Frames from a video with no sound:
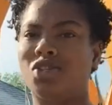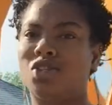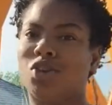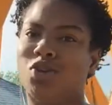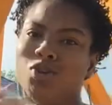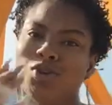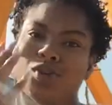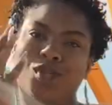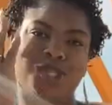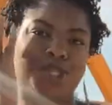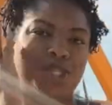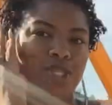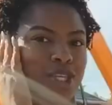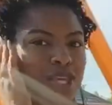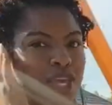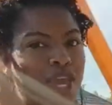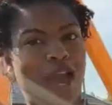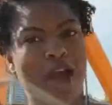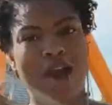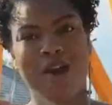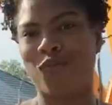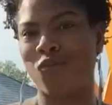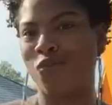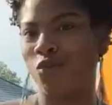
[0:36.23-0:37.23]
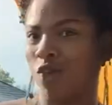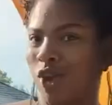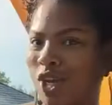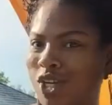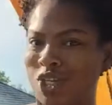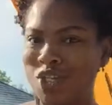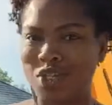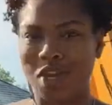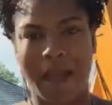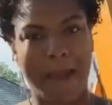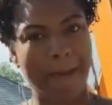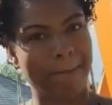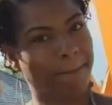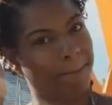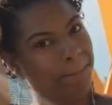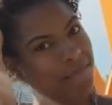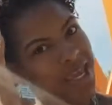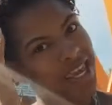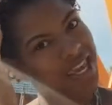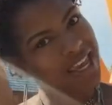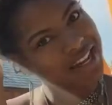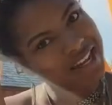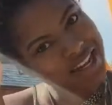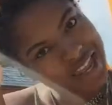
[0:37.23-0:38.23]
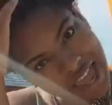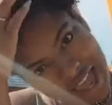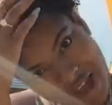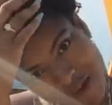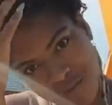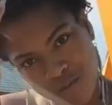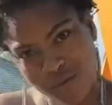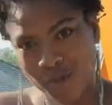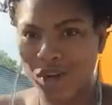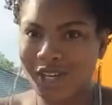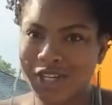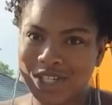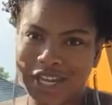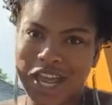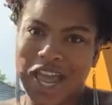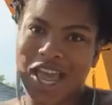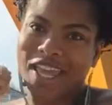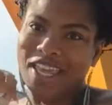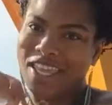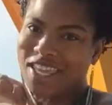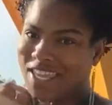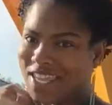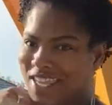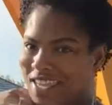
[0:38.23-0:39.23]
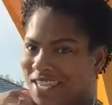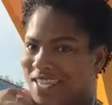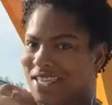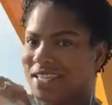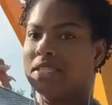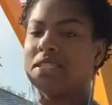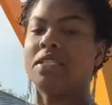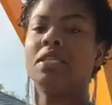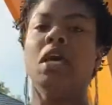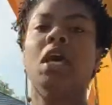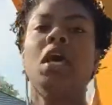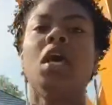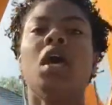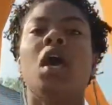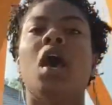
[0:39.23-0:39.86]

so you can see how fresh I be and how fresh I is.